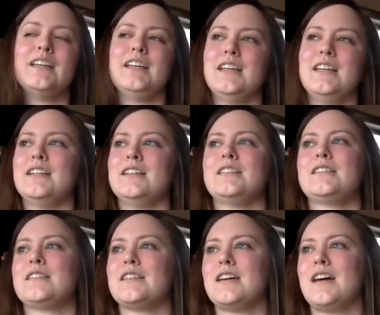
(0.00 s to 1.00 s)

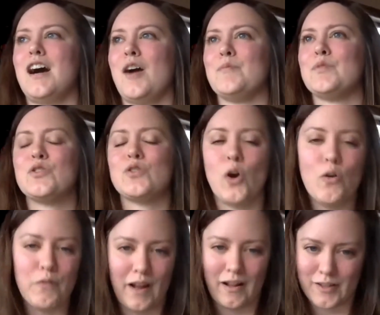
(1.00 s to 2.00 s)
is
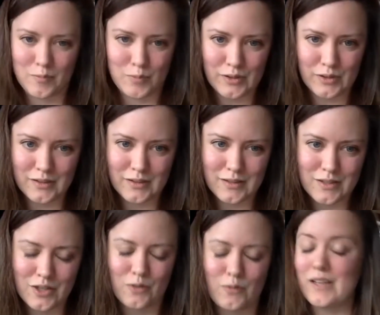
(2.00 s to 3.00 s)
so valuable
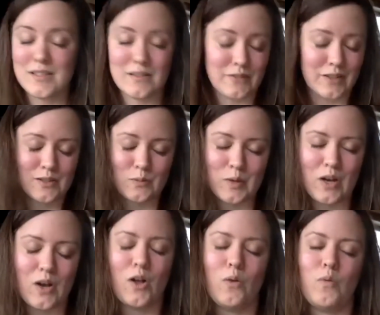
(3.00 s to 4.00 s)
to the rest of us. We
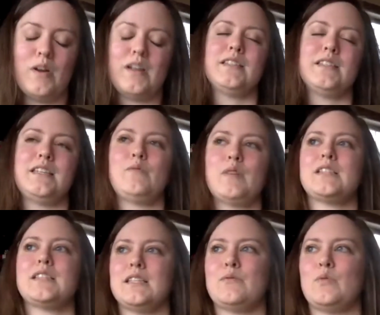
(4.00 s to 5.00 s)
all want to see
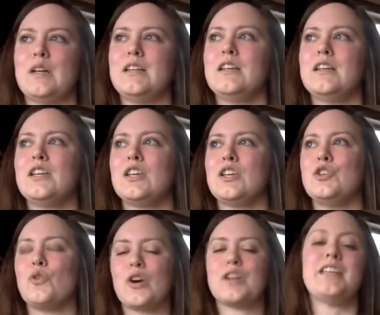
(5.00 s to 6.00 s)
what
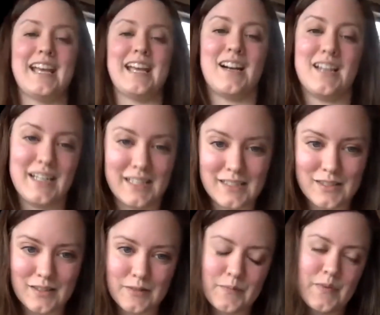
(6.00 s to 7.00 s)
your take on it
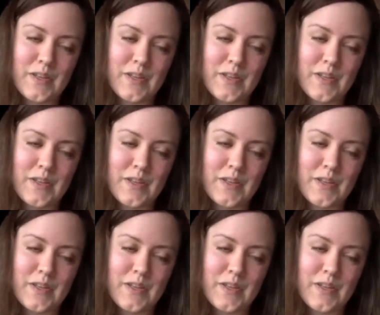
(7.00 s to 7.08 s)
is.